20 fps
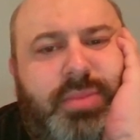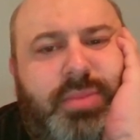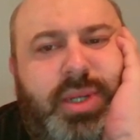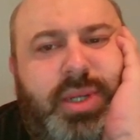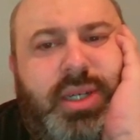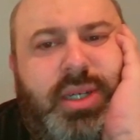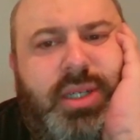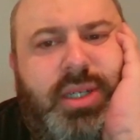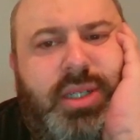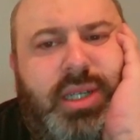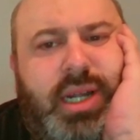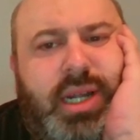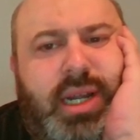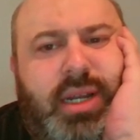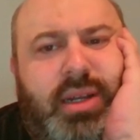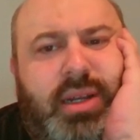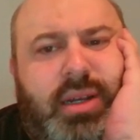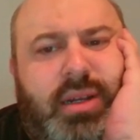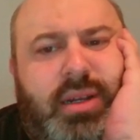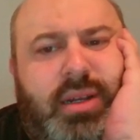because I
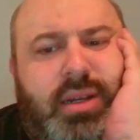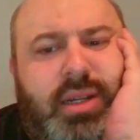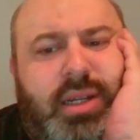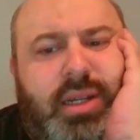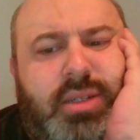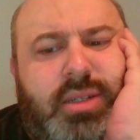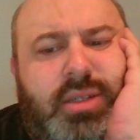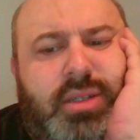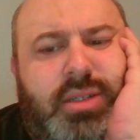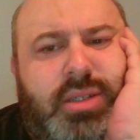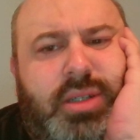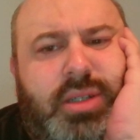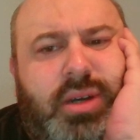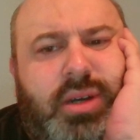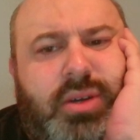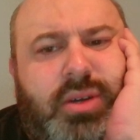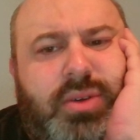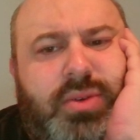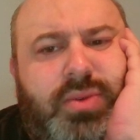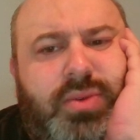didn't saw
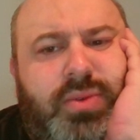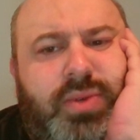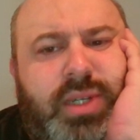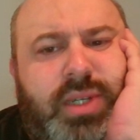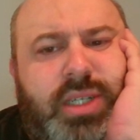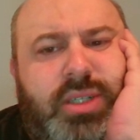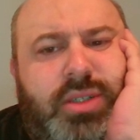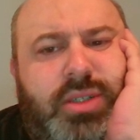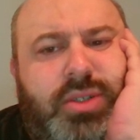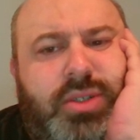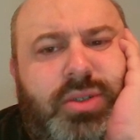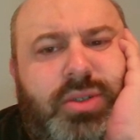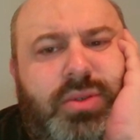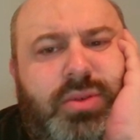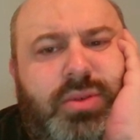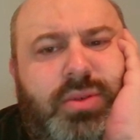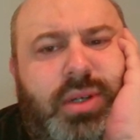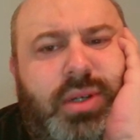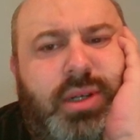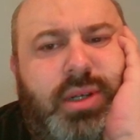a good reason to.